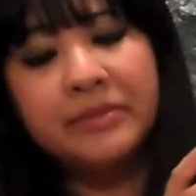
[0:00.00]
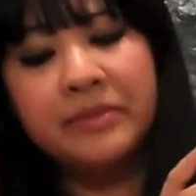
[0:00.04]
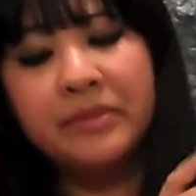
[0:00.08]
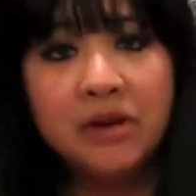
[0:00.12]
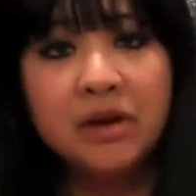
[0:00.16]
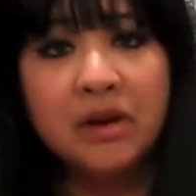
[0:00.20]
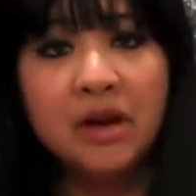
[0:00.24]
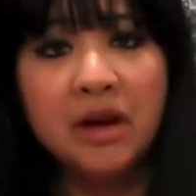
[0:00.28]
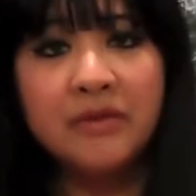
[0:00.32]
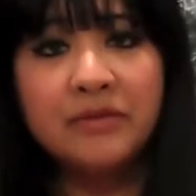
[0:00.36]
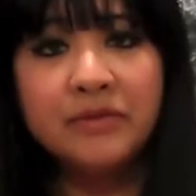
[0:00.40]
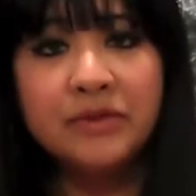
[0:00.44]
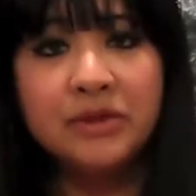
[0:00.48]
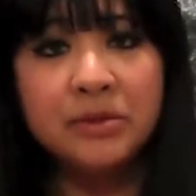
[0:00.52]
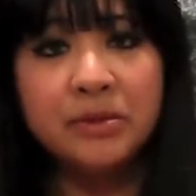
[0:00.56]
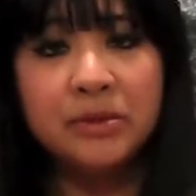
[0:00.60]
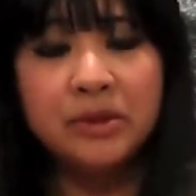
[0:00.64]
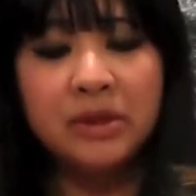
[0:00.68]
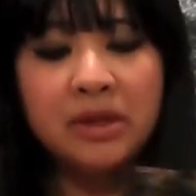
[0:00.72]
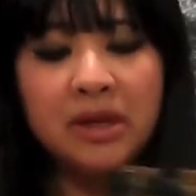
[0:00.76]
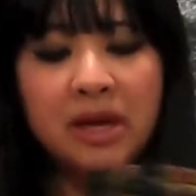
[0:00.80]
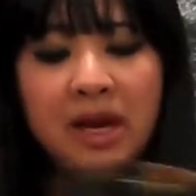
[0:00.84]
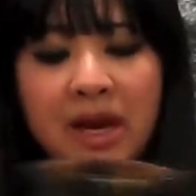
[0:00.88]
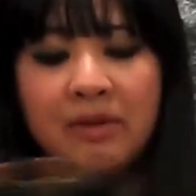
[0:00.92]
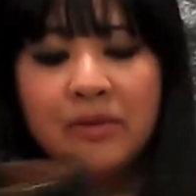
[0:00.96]
They're
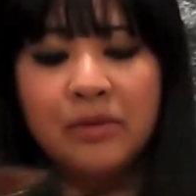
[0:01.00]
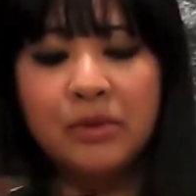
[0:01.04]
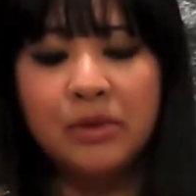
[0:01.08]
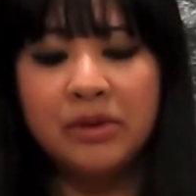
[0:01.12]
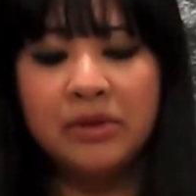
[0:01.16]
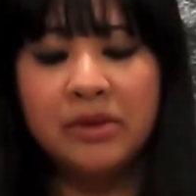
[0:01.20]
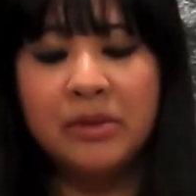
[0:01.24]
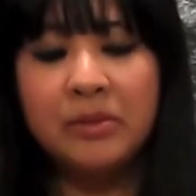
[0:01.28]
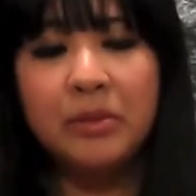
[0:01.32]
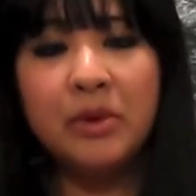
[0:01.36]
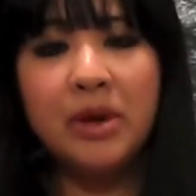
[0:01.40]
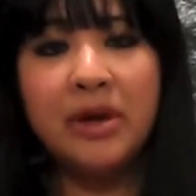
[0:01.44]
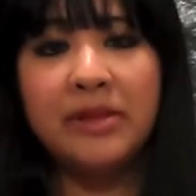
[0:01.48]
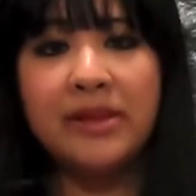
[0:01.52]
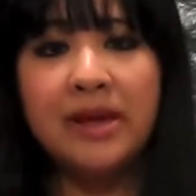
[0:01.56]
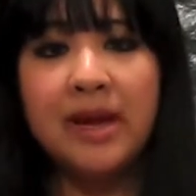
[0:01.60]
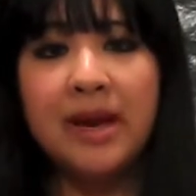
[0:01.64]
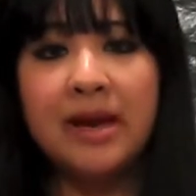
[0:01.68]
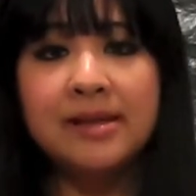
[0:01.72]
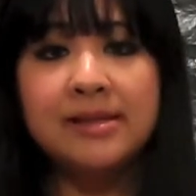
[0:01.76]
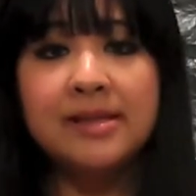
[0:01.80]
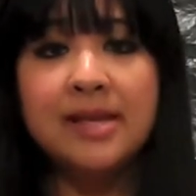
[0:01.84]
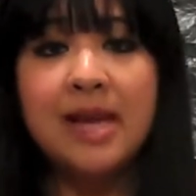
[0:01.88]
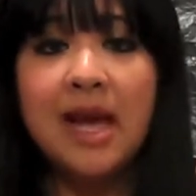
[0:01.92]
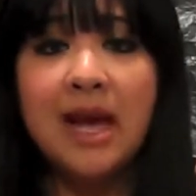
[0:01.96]
comfortable. I've worn them around the
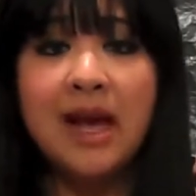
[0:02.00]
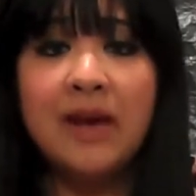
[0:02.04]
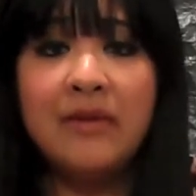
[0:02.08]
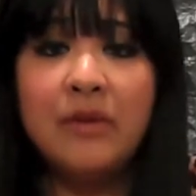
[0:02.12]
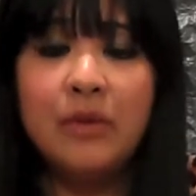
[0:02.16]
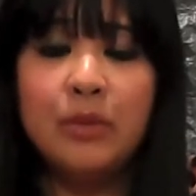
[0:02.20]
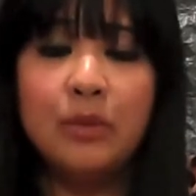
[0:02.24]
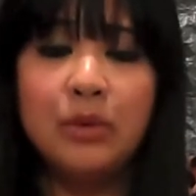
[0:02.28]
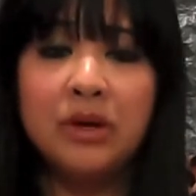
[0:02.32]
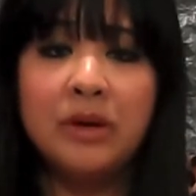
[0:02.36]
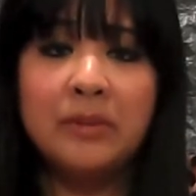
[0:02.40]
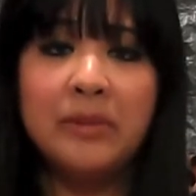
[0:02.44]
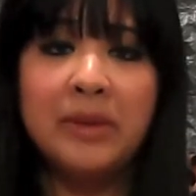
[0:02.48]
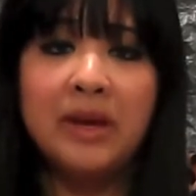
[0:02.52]
house. I haven't